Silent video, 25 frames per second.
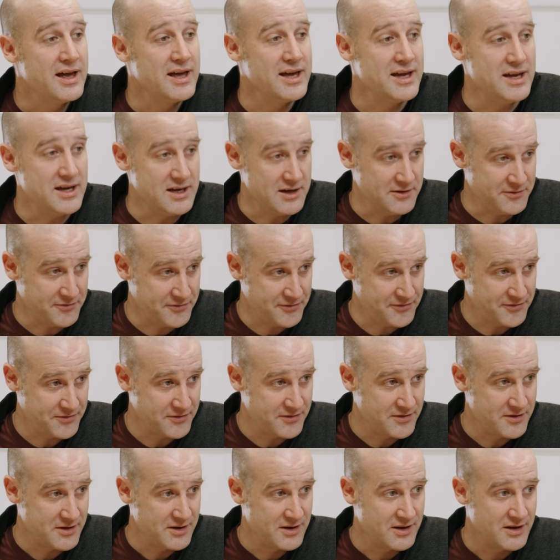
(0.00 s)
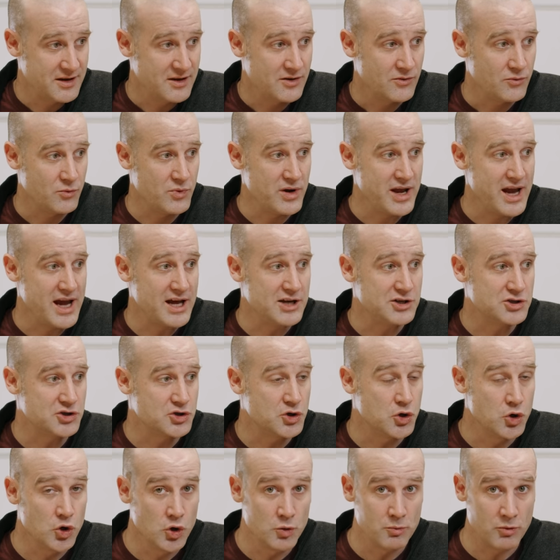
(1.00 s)
if we had
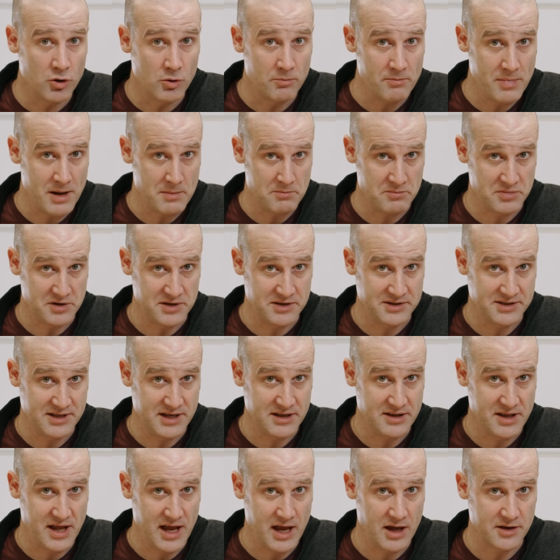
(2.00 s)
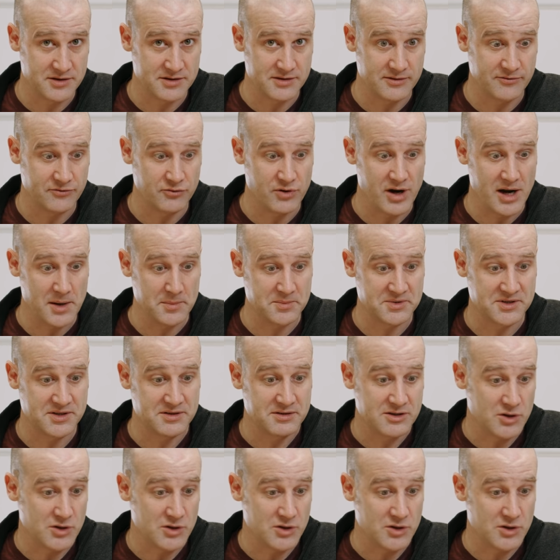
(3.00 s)
two more members in the House of Reps,